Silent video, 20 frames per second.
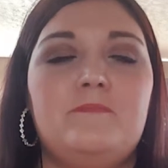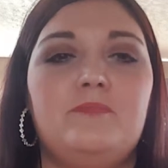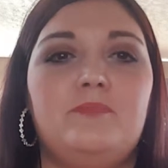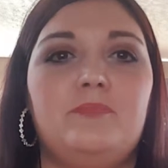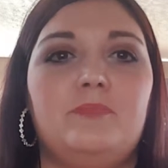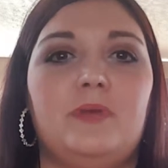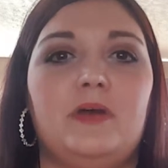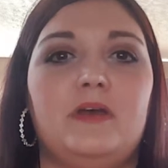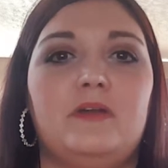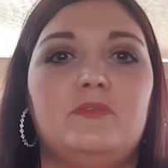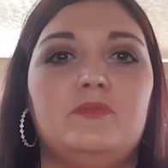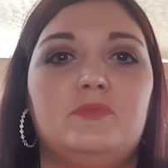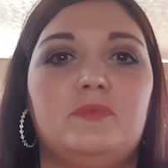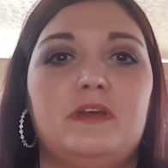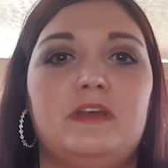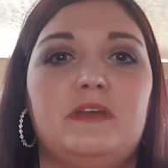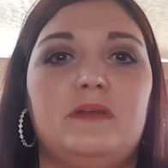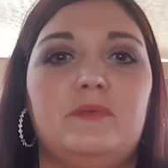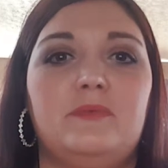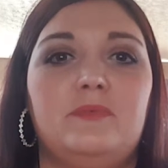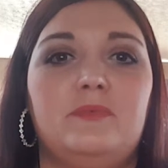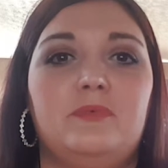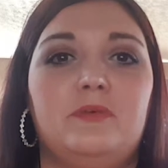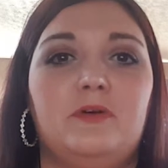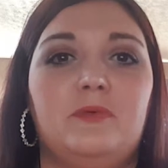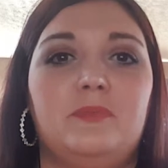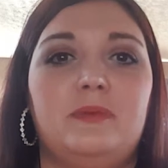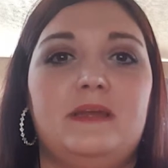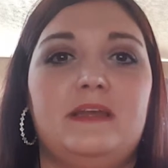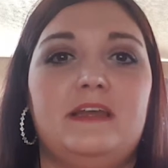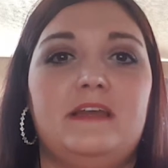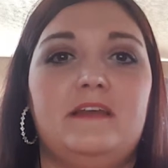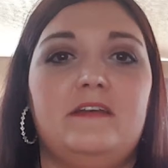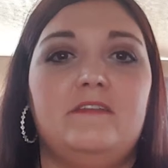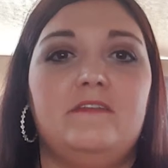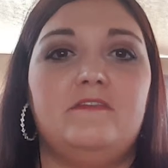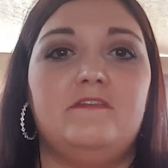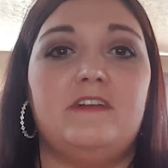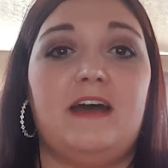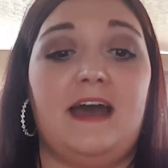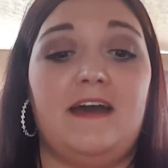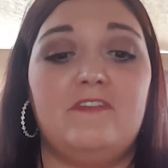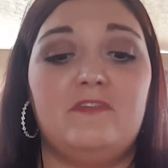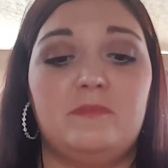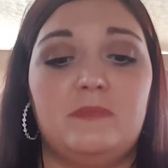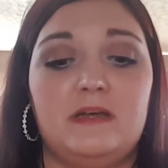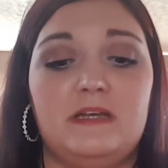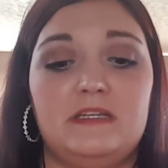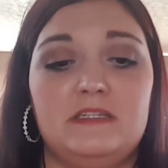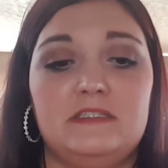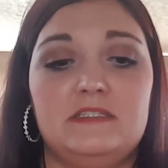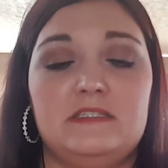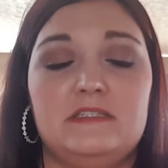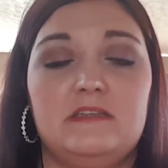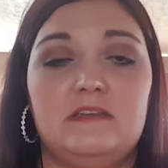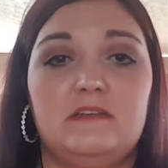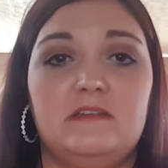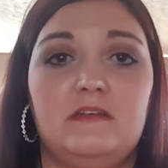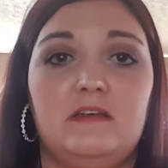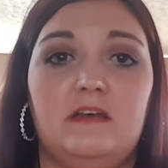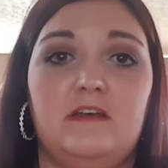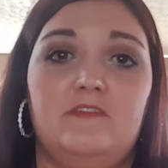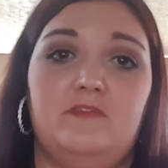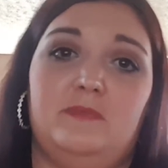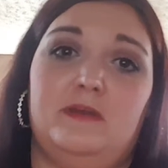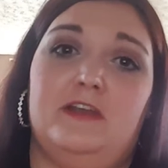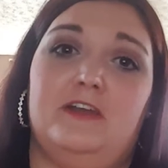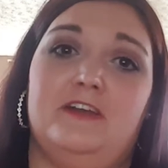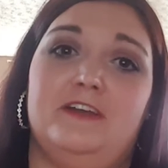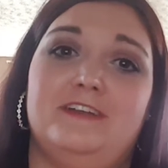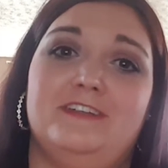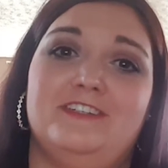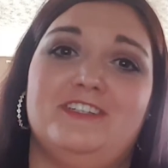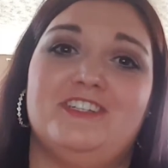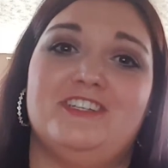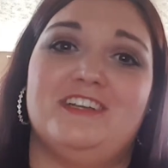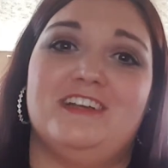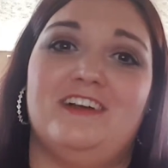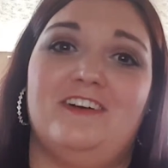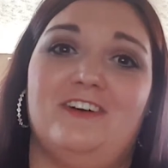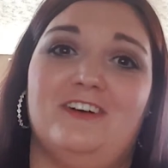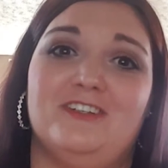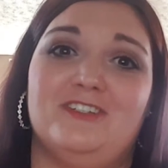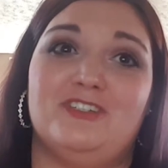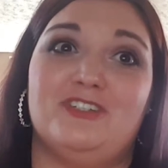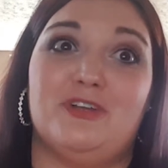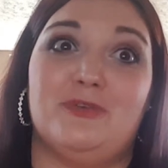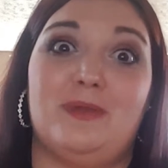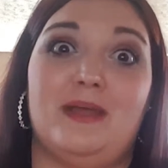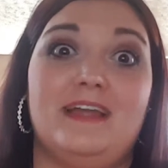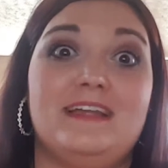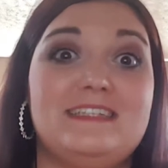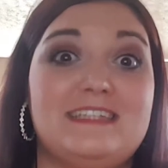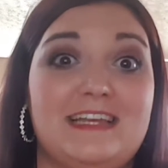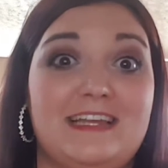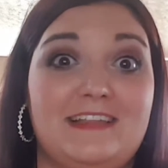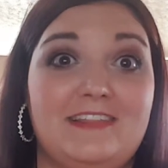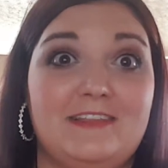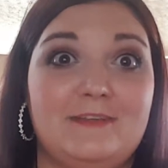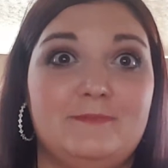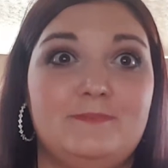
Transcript: But we will be 5 months of marriage on June 18th.